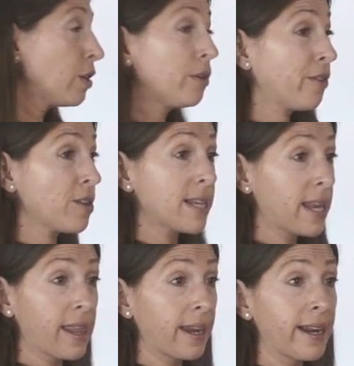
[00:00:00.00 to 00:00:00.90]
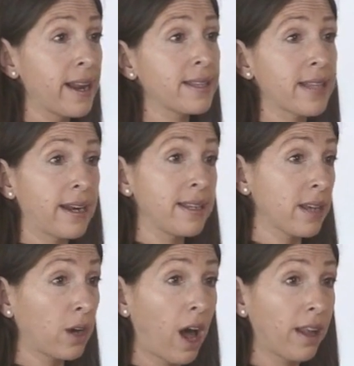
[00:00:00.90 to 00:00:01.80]
the university, they didn't study
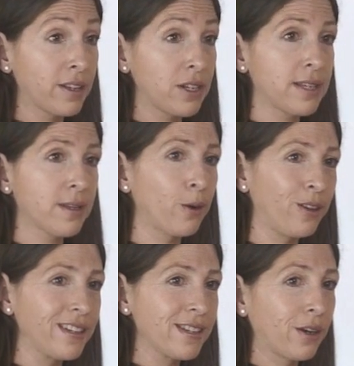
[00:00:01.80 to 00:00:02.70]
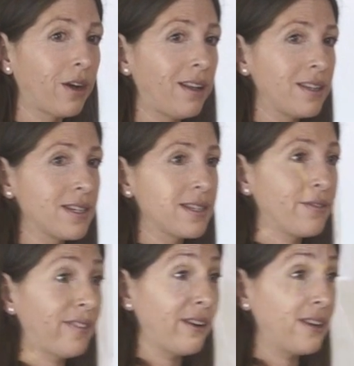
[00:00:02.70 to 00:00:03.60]
psychology. So all the psychologists
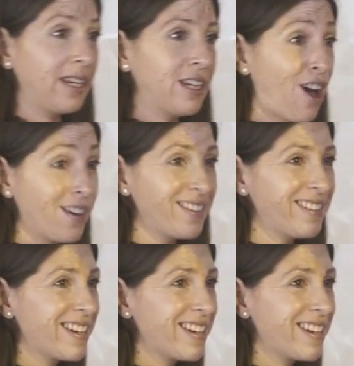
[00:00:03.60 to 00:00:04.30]
are very young.